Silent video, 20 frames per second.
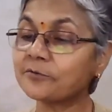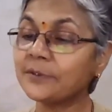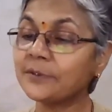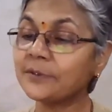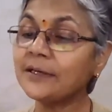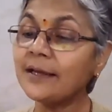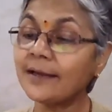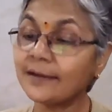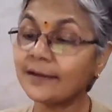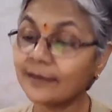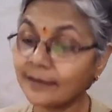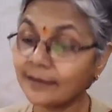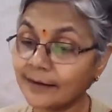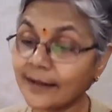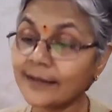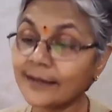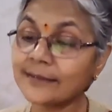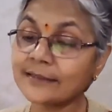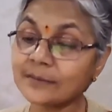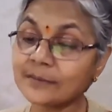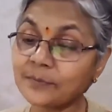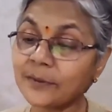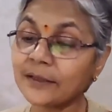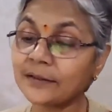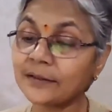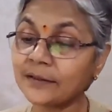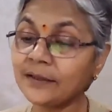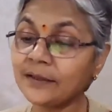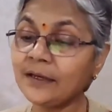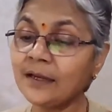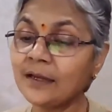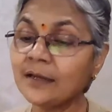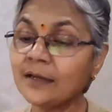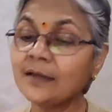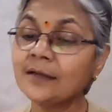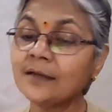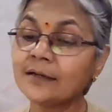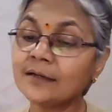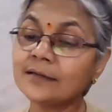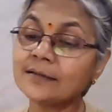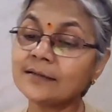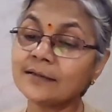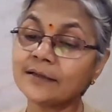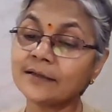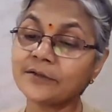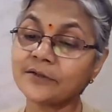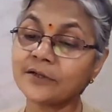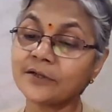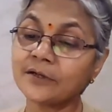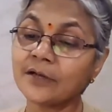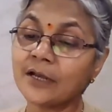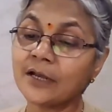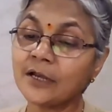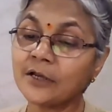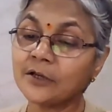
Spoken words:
be analyzed by the researcher.